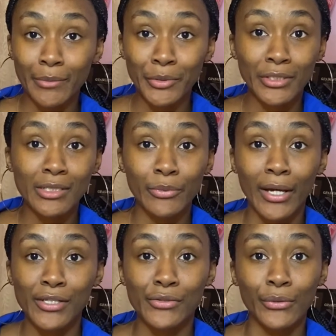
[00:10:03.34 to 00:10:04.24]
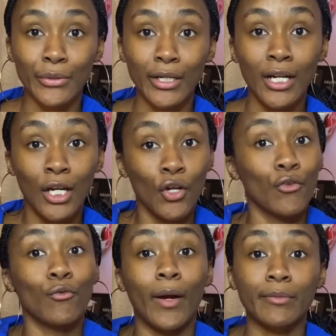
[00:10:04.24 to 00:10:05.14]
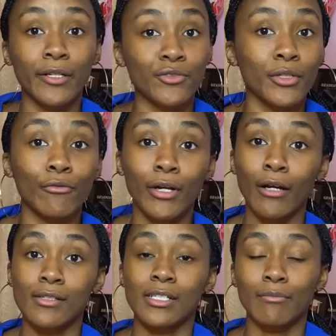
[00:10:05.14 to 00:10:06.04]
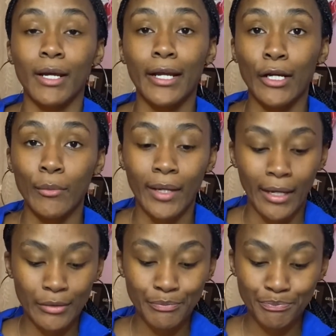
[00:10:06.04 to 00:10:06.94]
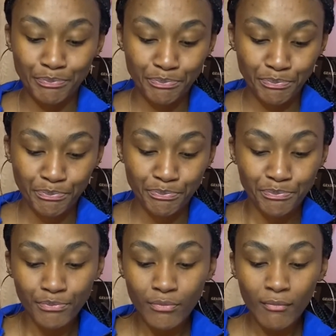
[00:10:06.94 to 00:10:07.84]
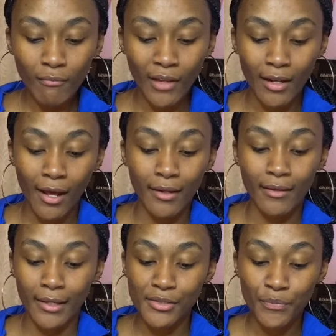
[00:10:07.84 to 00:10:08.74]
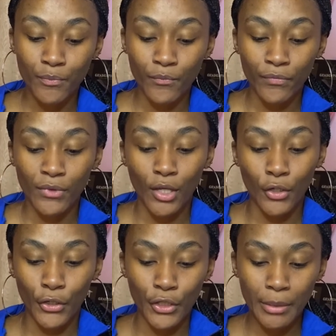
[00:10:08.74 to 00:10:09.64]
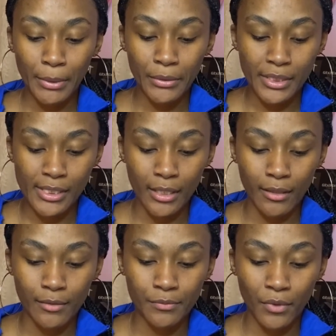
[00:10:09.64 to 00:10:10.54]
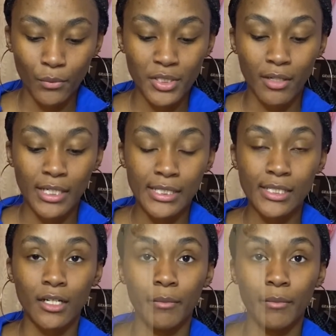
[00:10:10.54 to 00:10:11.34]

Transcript: the beauty supply store, wrapped that joint around, slicked my hair back, and I had a nice curly ponytail, which I'll insert a